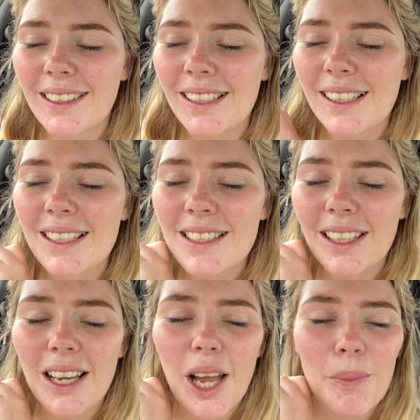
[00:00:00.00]
It is
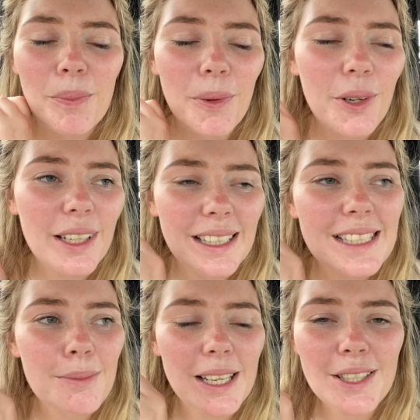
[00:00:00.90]
like a bucket
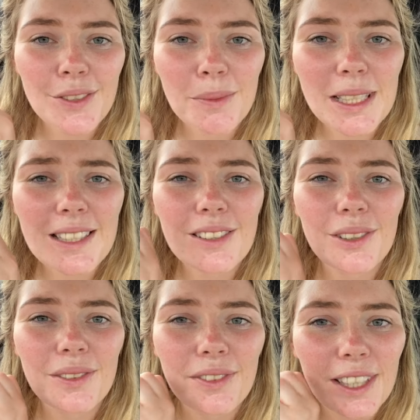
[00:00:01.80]
list place for me, so
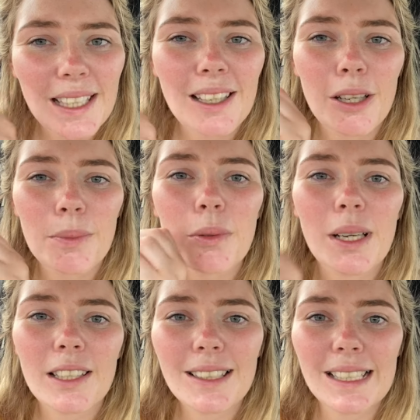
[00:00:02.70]
I really hope the
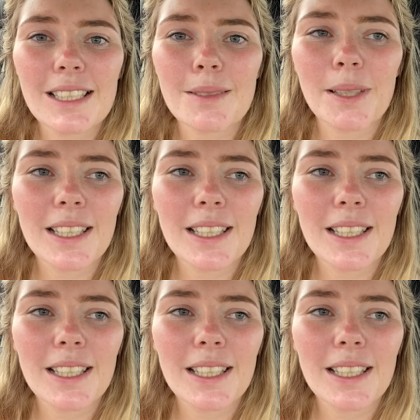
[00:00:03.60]
weather clears by